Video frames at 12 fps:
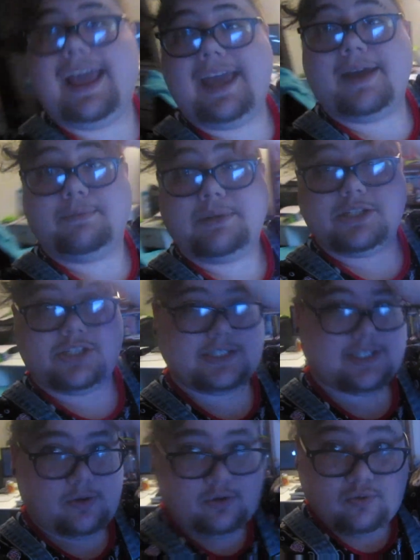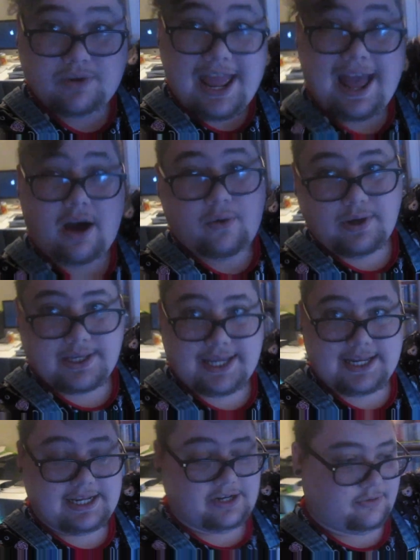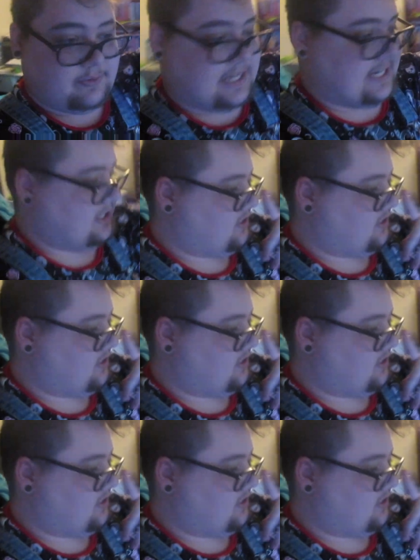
am just now getting ready